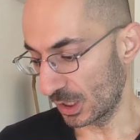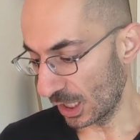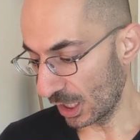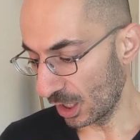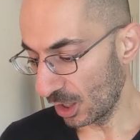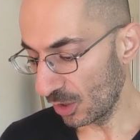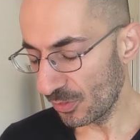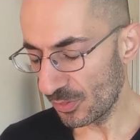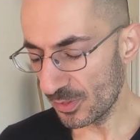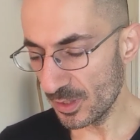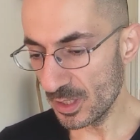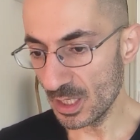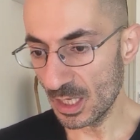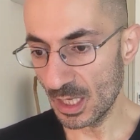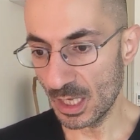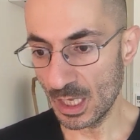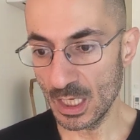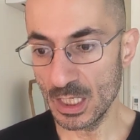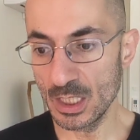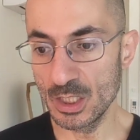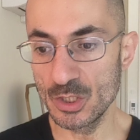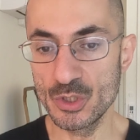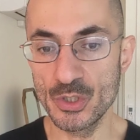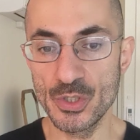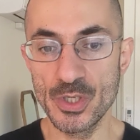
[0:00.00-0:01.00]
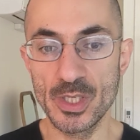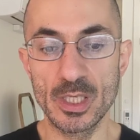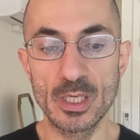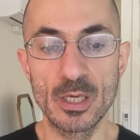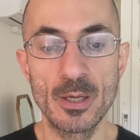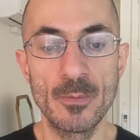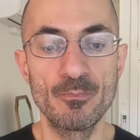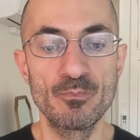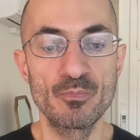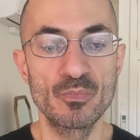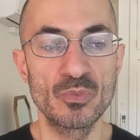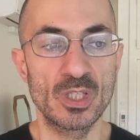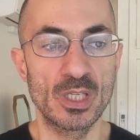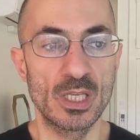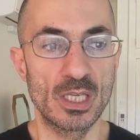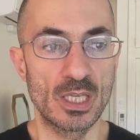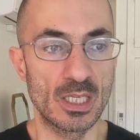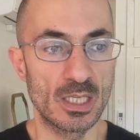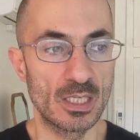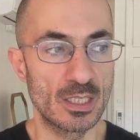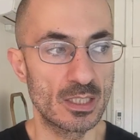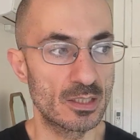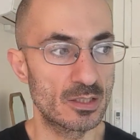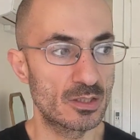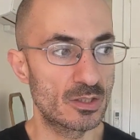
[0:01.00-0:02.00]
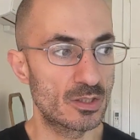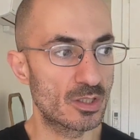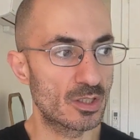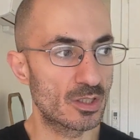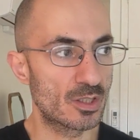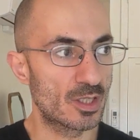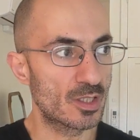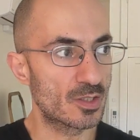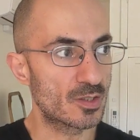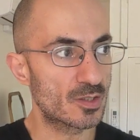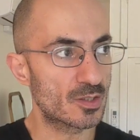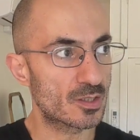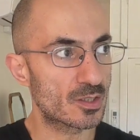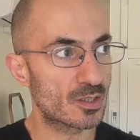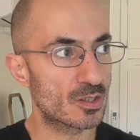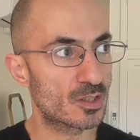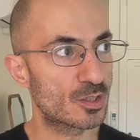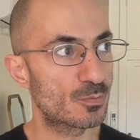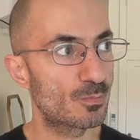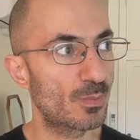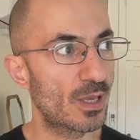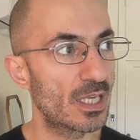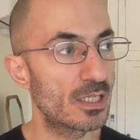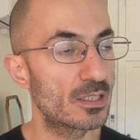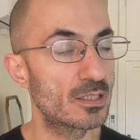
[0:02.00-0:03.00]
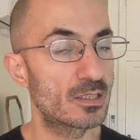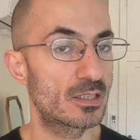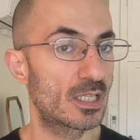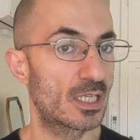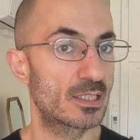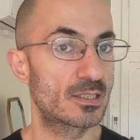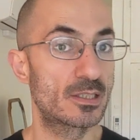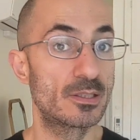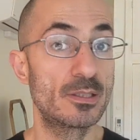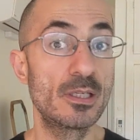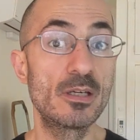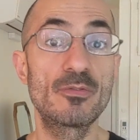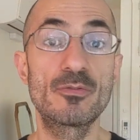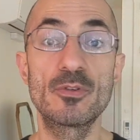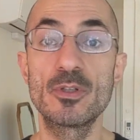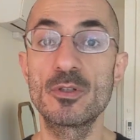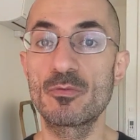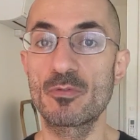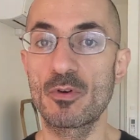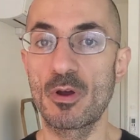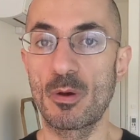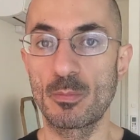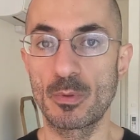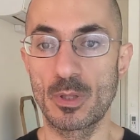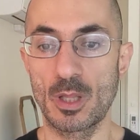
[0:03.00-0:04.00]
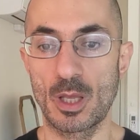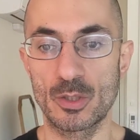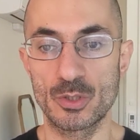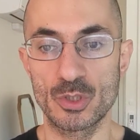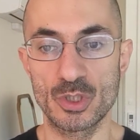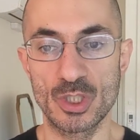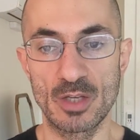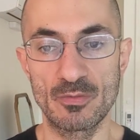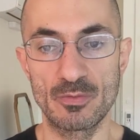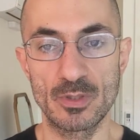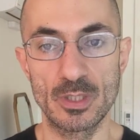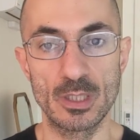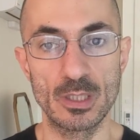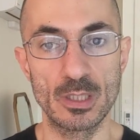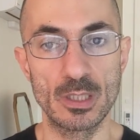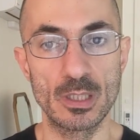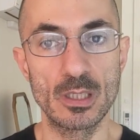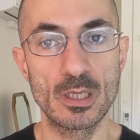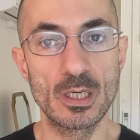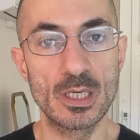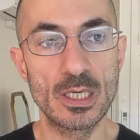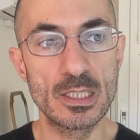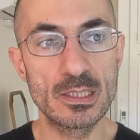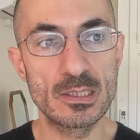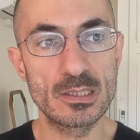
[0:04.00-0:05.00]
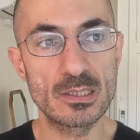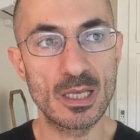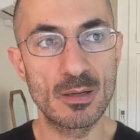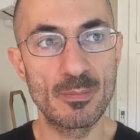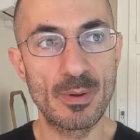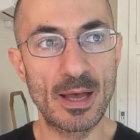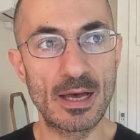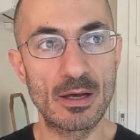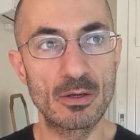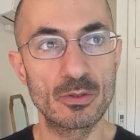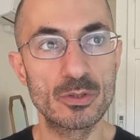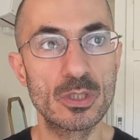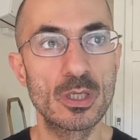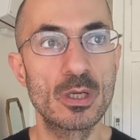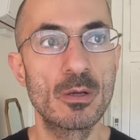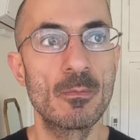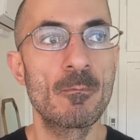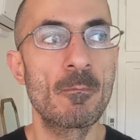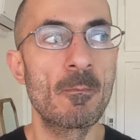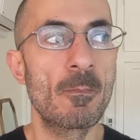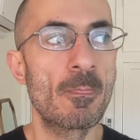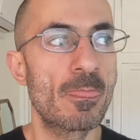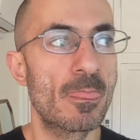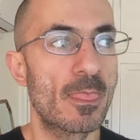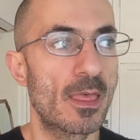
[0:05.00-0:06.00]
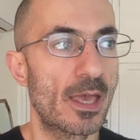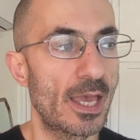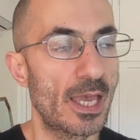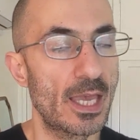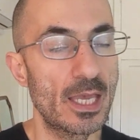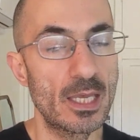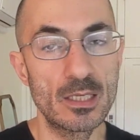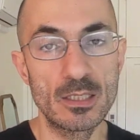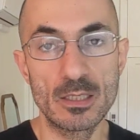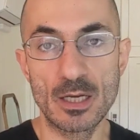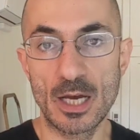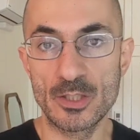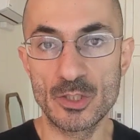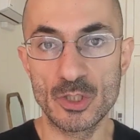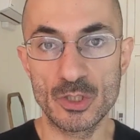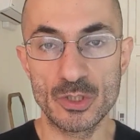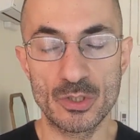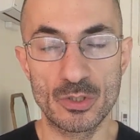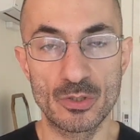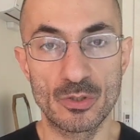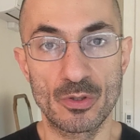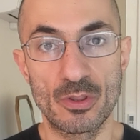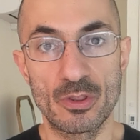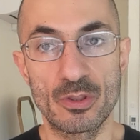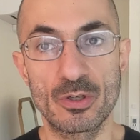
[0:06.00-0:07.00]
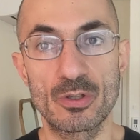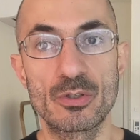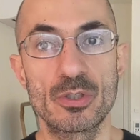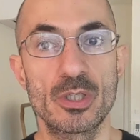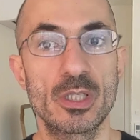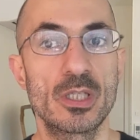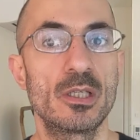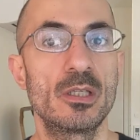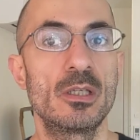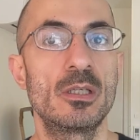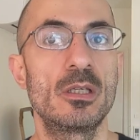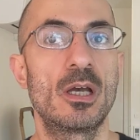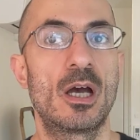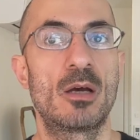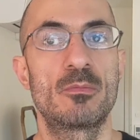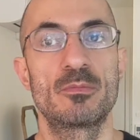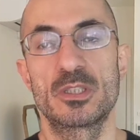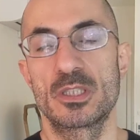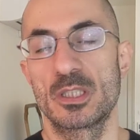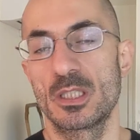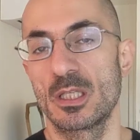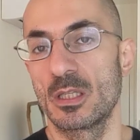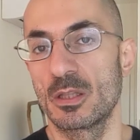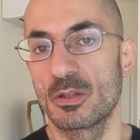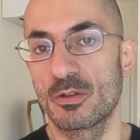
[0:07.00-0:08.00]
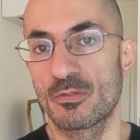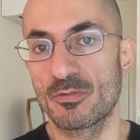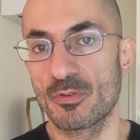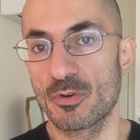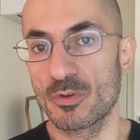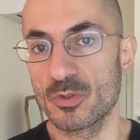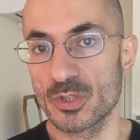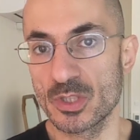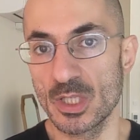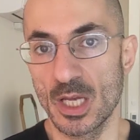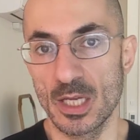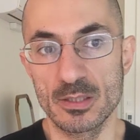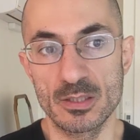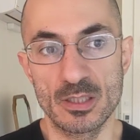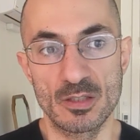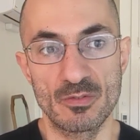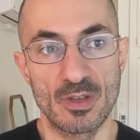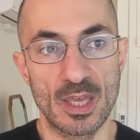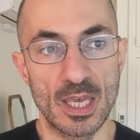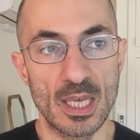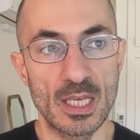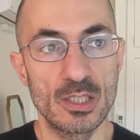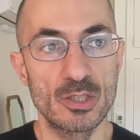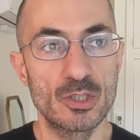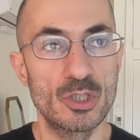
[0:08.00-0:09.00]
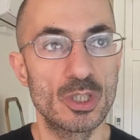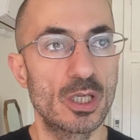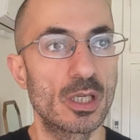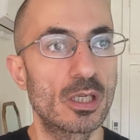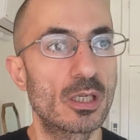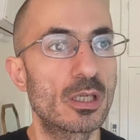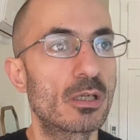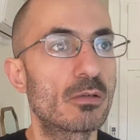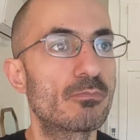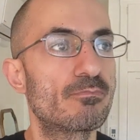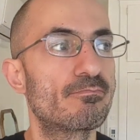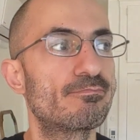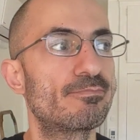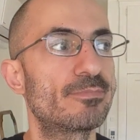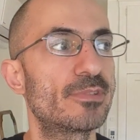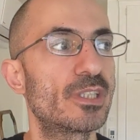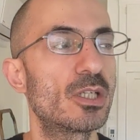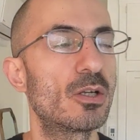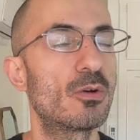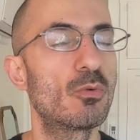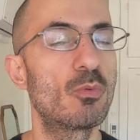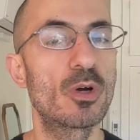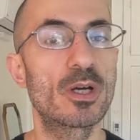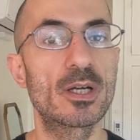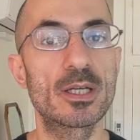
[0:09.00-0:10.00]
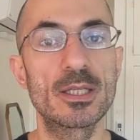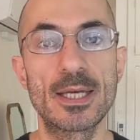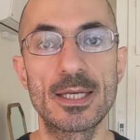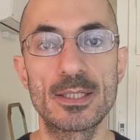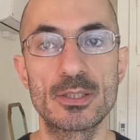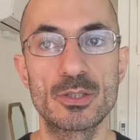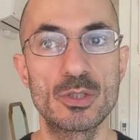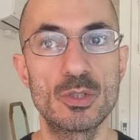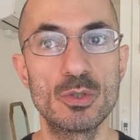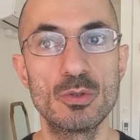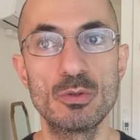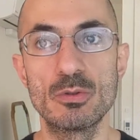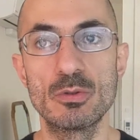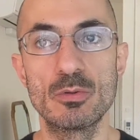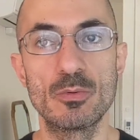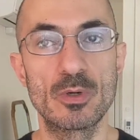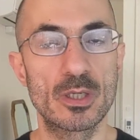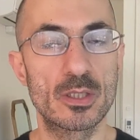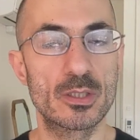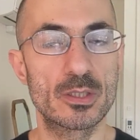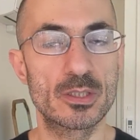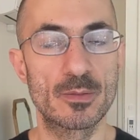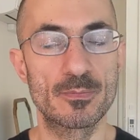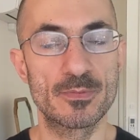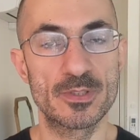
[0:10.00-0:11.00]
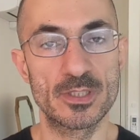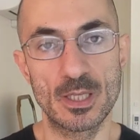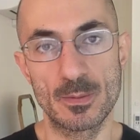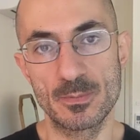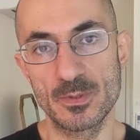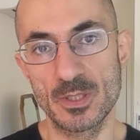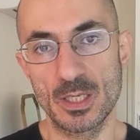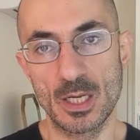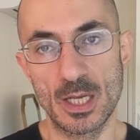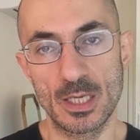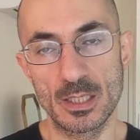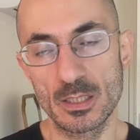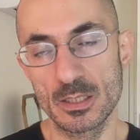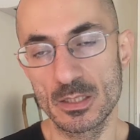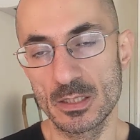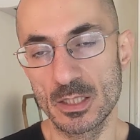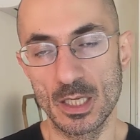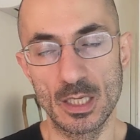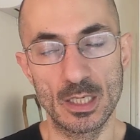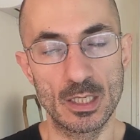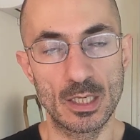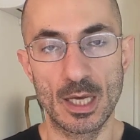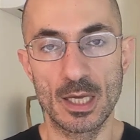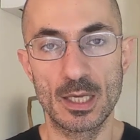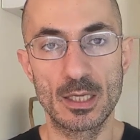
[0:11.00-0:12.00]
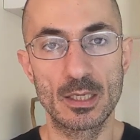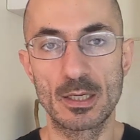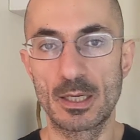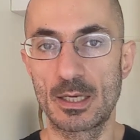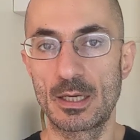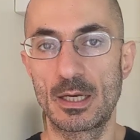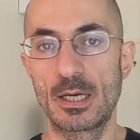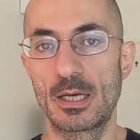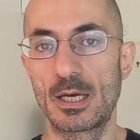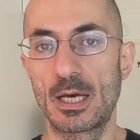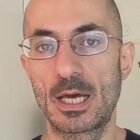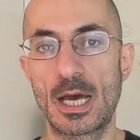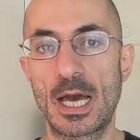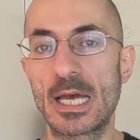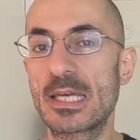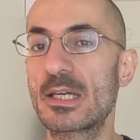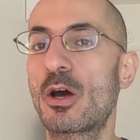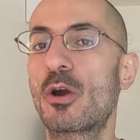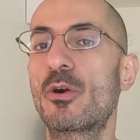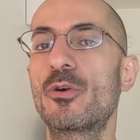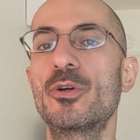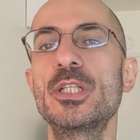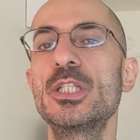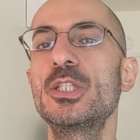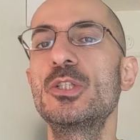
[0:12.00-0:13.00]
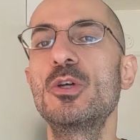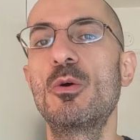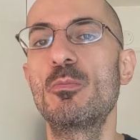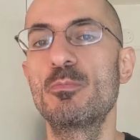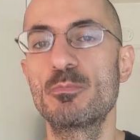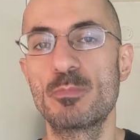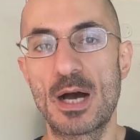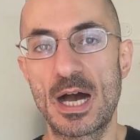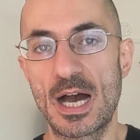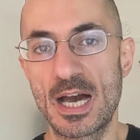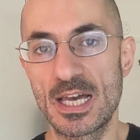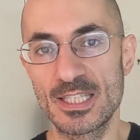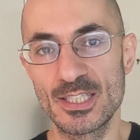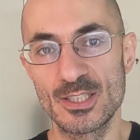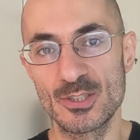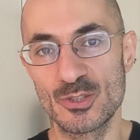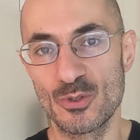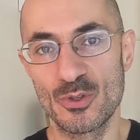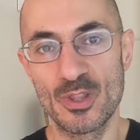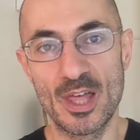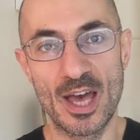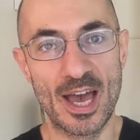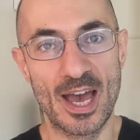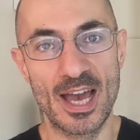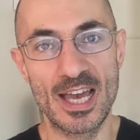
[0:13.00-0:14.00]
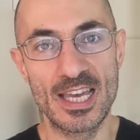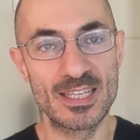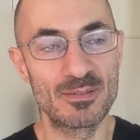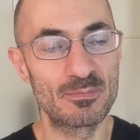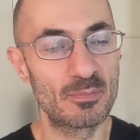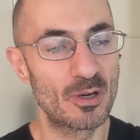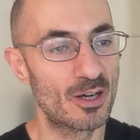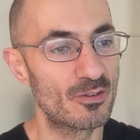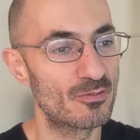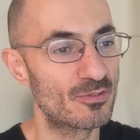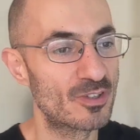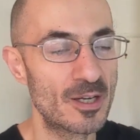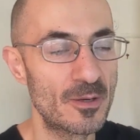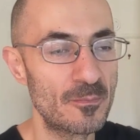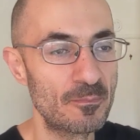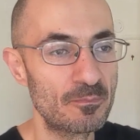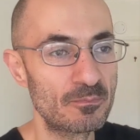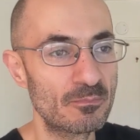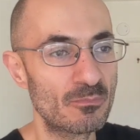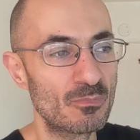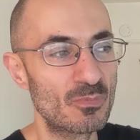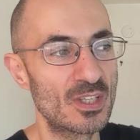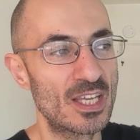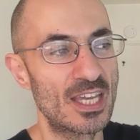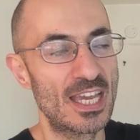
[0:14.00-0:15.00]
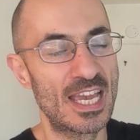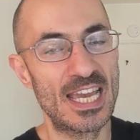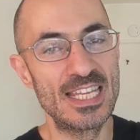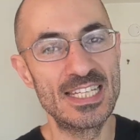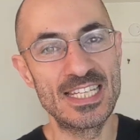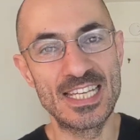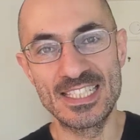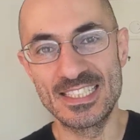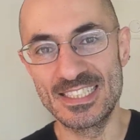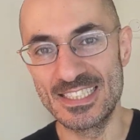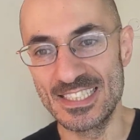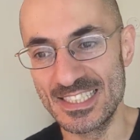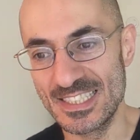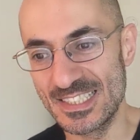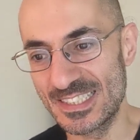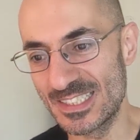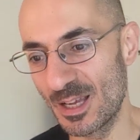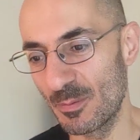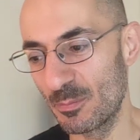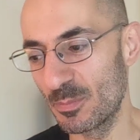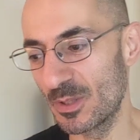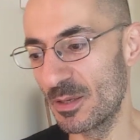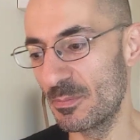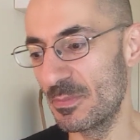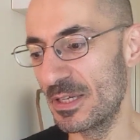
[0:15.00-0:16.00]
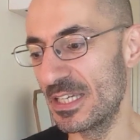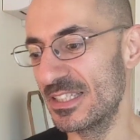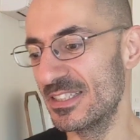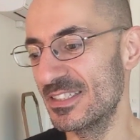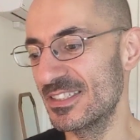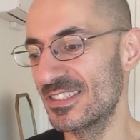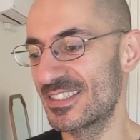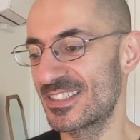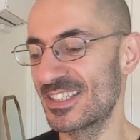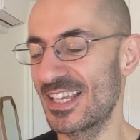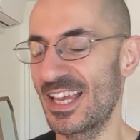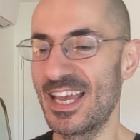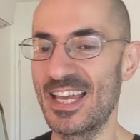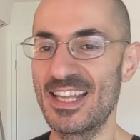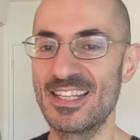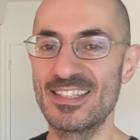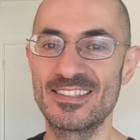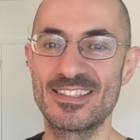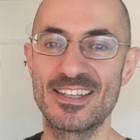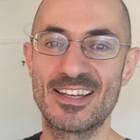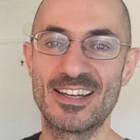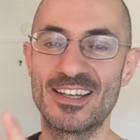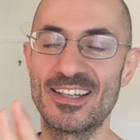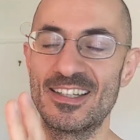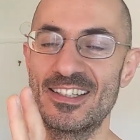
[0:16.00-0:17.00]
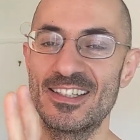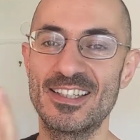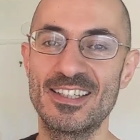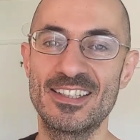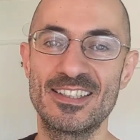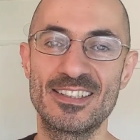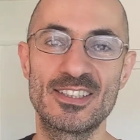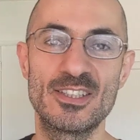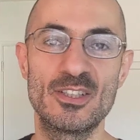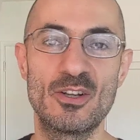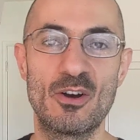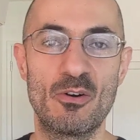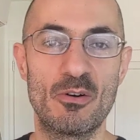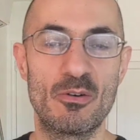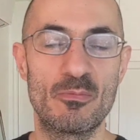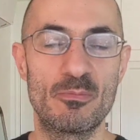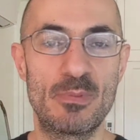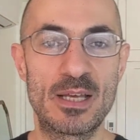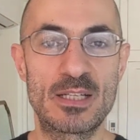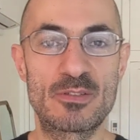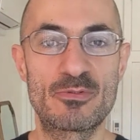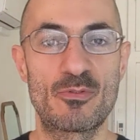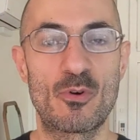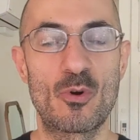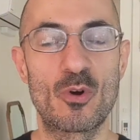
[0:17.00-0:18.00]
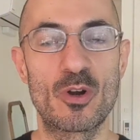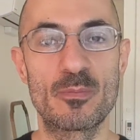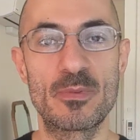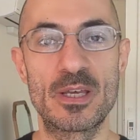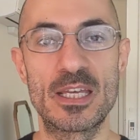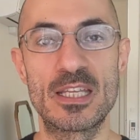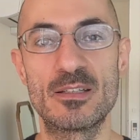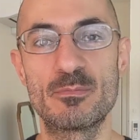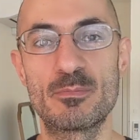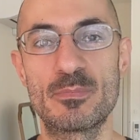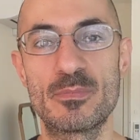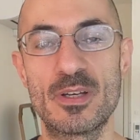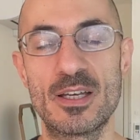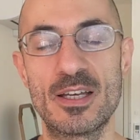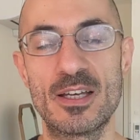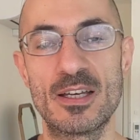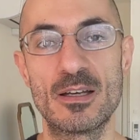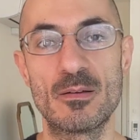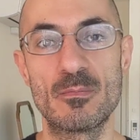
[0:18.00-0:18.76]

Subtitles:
Healthy aging is this space that's different from longevity. It's about, hey, I just turned 30, I'm seeing the first signs of aging. What can I do? What are some steps that I can take? I already don't buy into the hype of NAD supplements and metformin.